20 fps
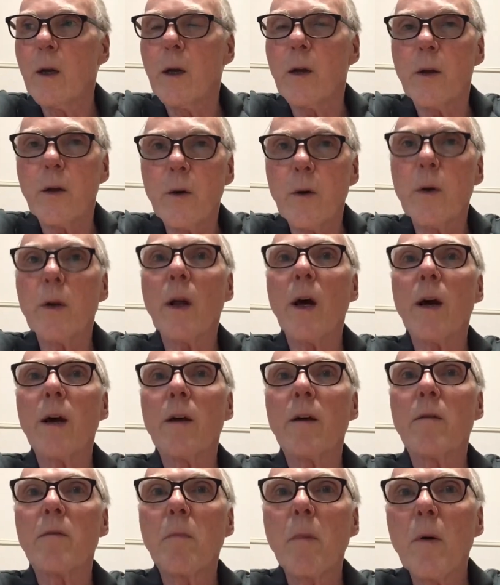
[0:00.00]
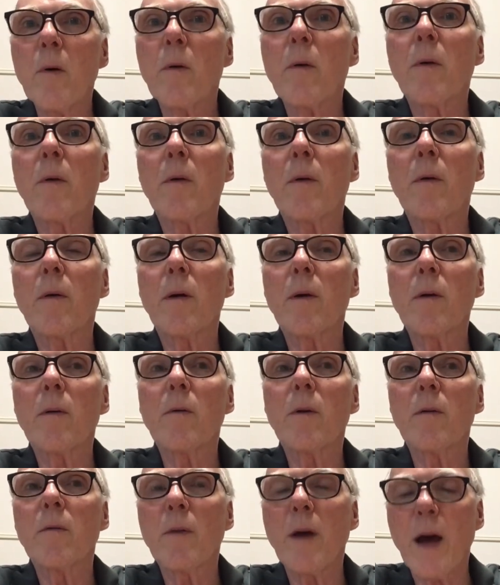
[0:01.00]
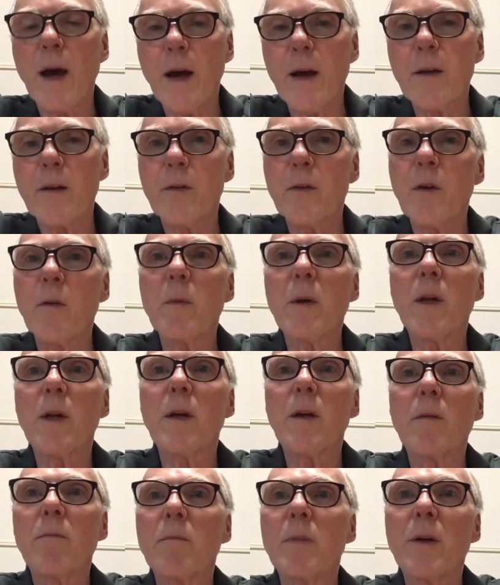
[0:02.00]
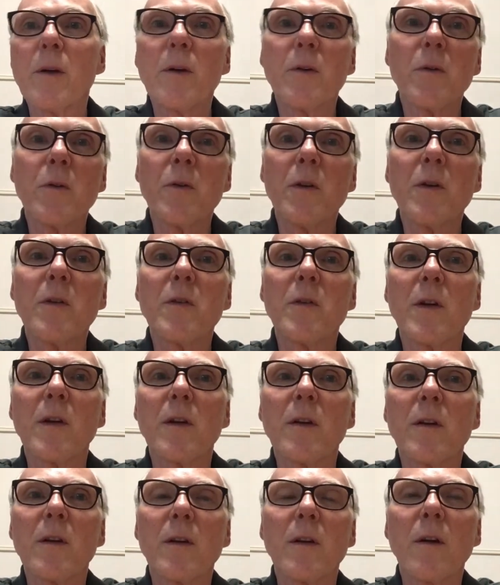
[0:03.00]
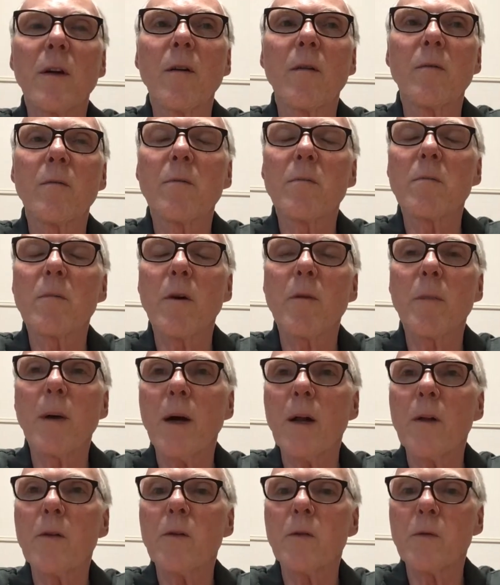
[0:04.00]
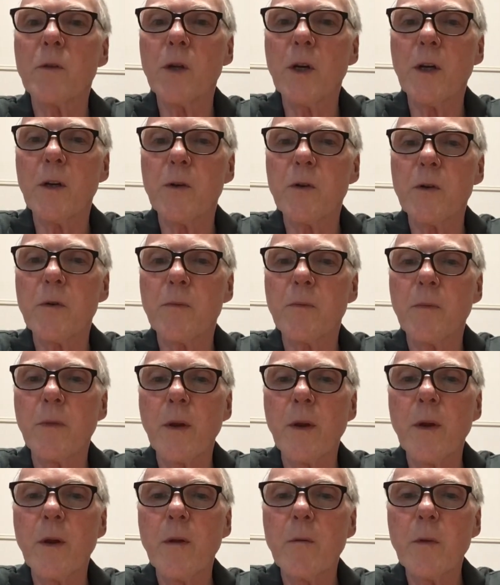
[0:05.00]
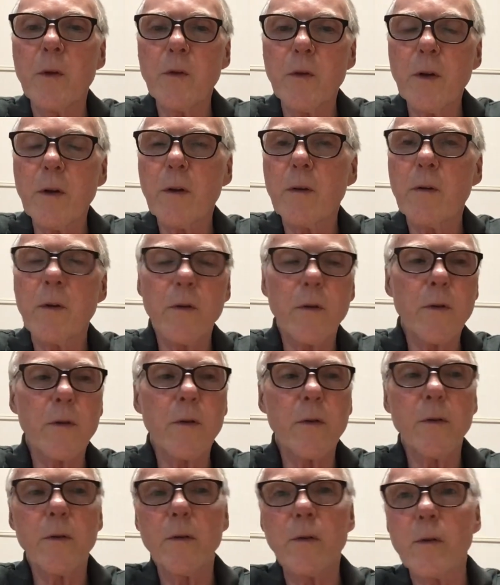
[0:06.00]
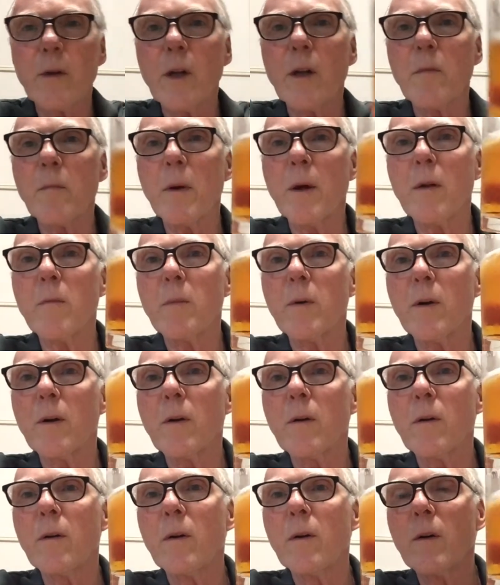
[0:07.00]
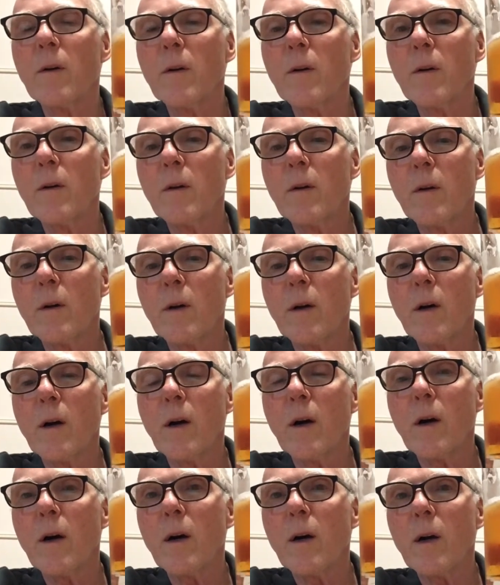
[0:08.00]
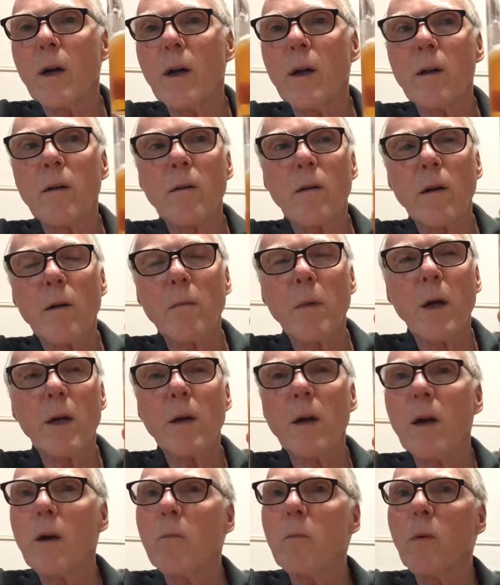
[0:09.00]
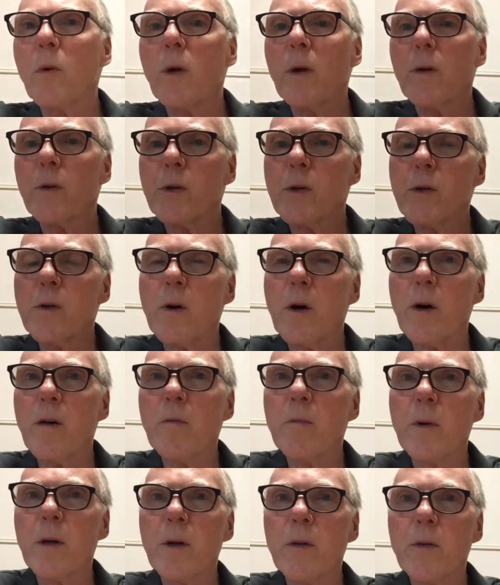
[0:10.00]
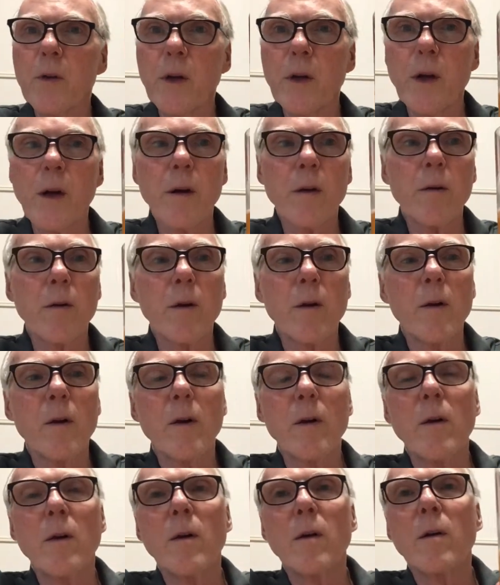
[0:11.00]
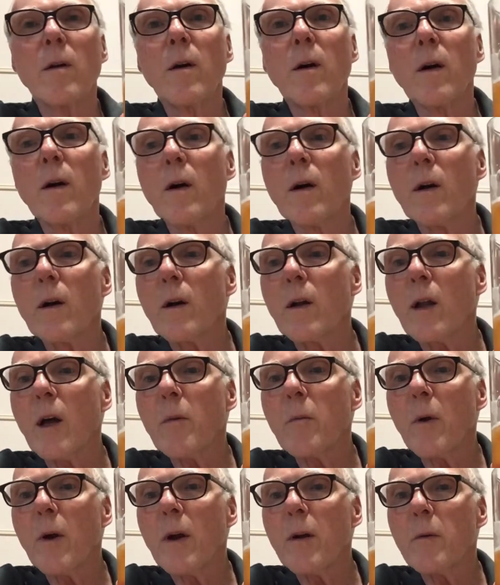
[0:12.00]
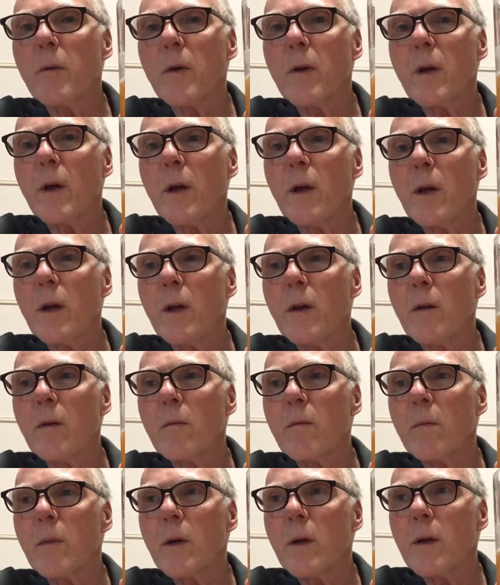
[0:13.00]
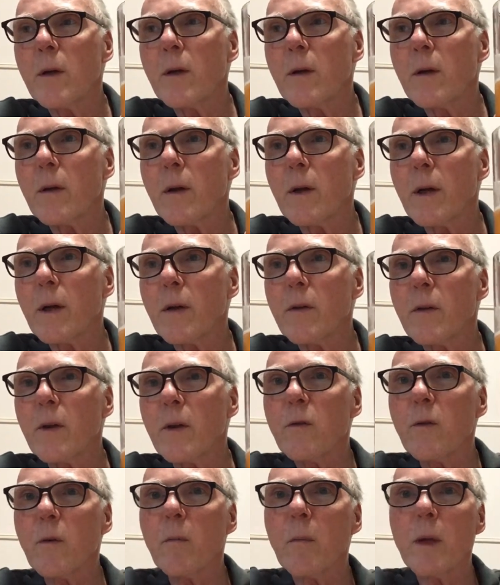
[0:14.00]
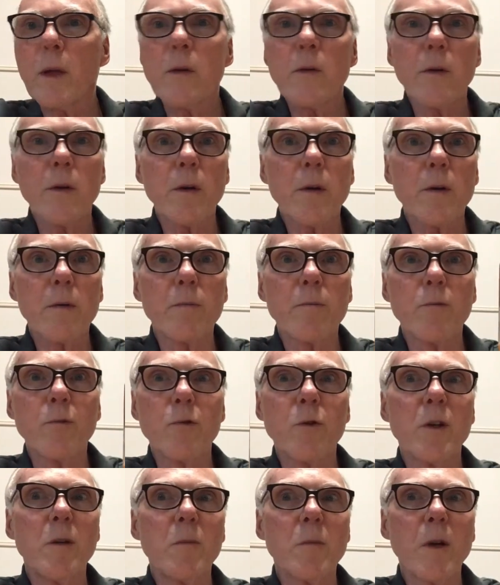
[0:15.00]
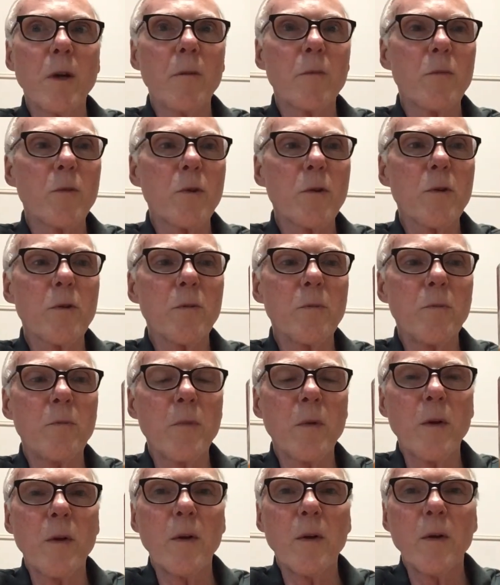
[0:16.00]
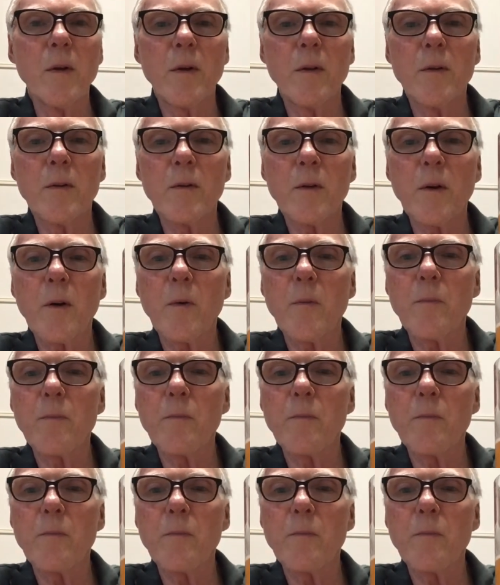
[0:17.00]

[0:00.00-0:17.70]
you and I have both, we've had so many beers since then that our palates have changed. But still, this is not a bad beer. Again, I might knock a point or two off because they are collaborating with Kidding, but I guess what makes their dream come true. So,